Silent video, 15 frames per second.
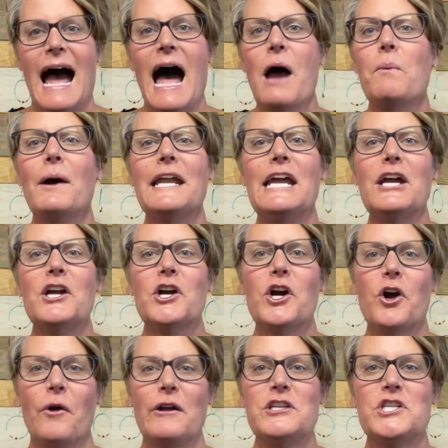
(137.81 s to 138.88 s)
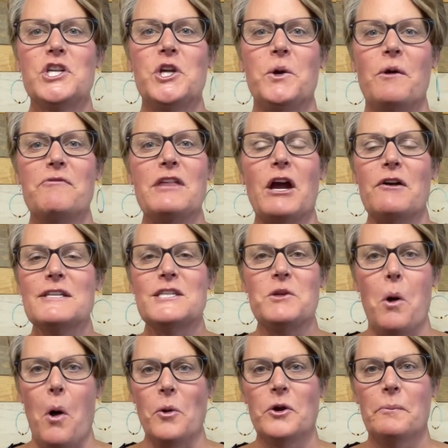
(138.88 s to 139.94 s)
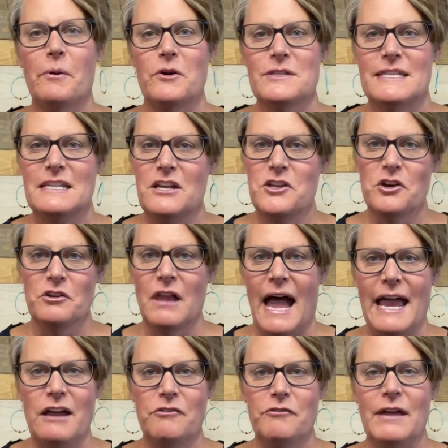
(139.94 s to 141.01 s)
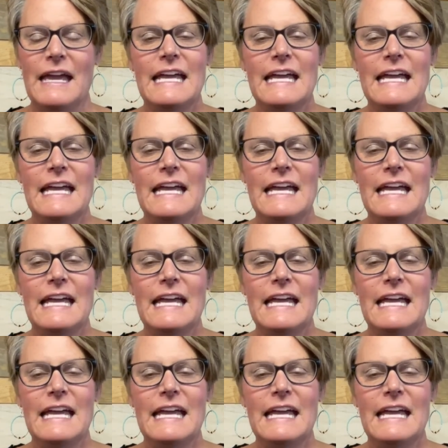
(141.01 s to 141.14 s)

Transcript: I want to encourage you, if there is an older person in your life,